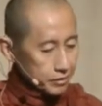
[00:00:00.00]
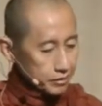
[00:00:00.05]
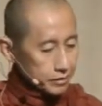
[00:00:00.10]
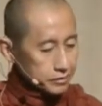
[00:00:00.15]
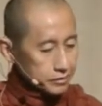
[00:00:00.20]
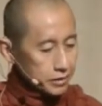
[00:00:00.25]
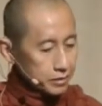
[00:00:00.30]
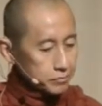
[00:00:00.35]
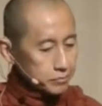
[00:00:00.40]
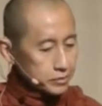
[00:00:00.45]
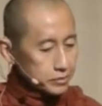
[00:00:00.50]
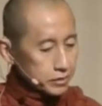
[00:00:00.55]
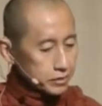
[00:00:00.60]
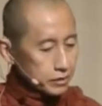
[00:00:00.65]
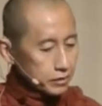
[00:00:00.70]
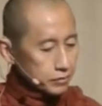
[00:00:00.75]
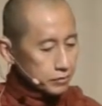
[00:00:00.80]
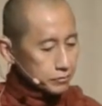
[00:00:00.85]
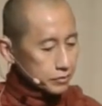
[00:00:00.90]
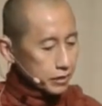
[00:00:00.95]
The same is
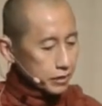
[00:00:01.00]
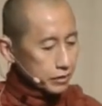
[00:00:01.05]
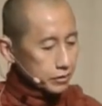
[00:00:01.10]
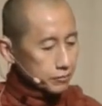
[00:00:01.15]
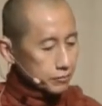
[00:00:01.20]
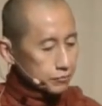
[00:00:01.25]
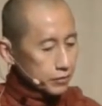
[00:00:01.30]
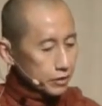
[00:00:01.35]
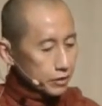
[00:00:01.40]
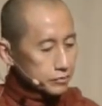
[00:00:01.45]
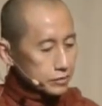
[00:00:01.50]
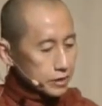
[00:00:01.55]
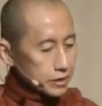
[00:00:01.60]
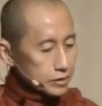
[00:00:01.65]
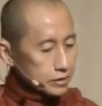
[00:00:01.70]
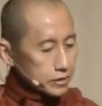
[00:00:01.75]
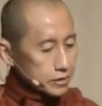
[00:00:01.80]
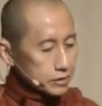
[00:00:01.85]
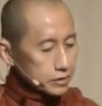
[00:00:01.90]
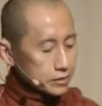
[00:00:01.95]
said of the other five
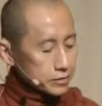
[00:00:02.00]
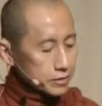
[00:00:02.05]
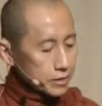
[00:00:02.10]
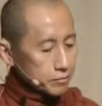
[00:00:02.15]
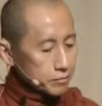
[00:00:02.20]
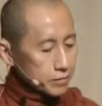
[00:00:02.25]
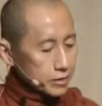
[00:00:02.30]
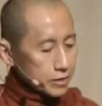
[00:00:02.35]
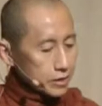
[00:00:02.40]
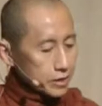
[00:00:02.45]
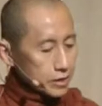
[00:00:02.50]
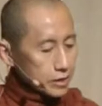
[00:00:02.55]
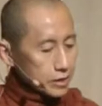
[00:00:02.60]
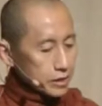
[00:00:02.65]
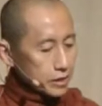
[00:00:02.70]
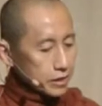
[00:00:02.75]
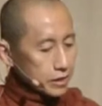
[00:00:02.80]
senses, namely